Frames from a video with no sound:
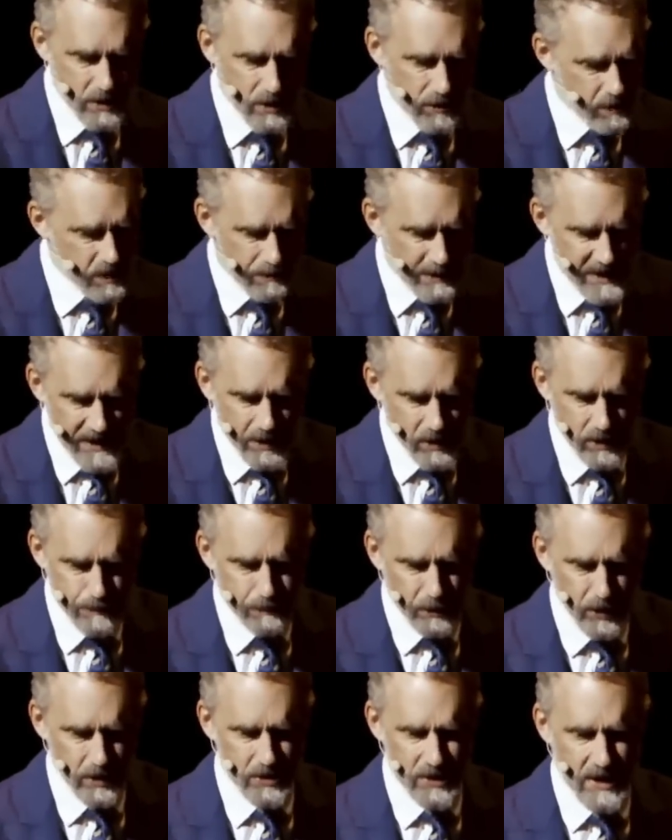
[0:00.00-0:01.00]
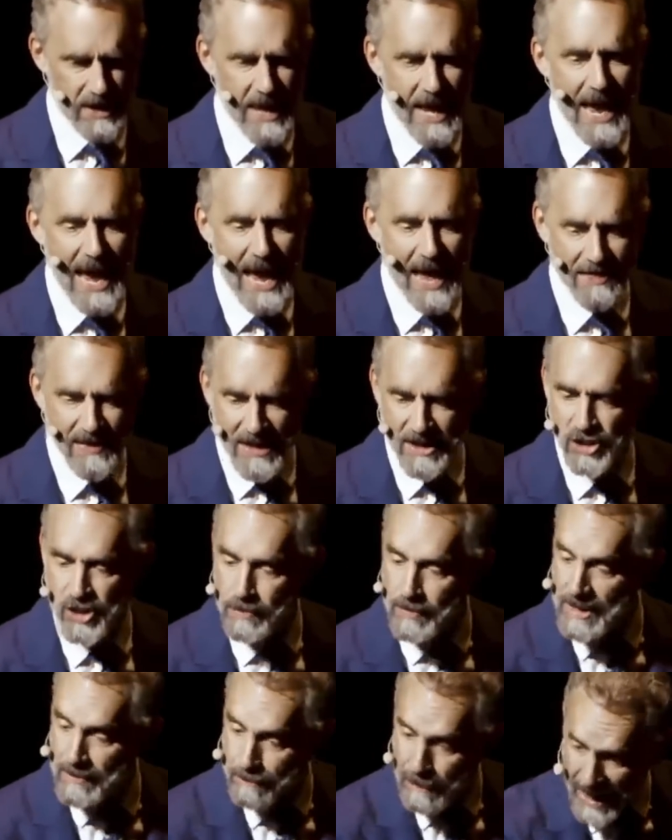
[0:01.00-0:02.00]
to do, to be a good person, and then
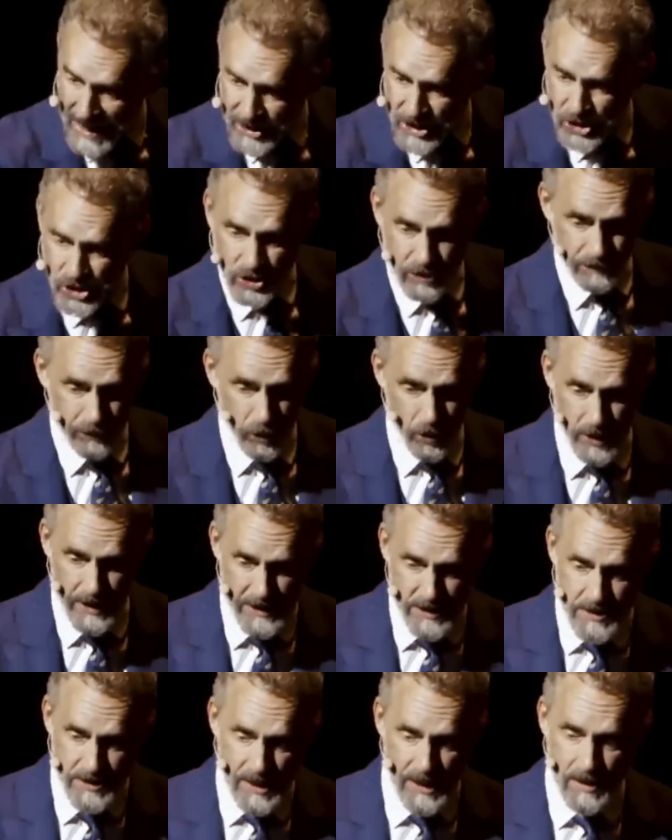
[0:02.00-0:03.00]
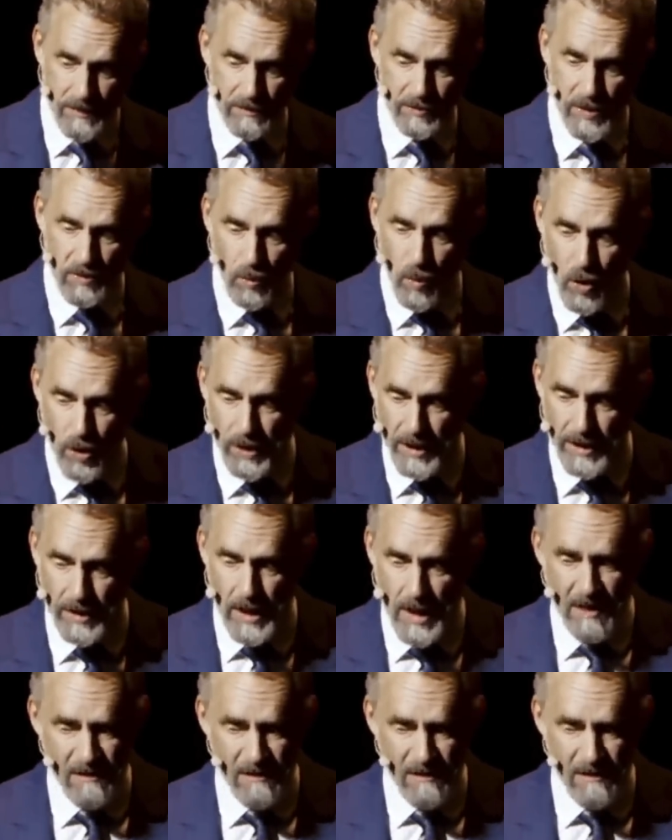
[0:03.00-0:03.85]
to be punished for it instead of rewarded.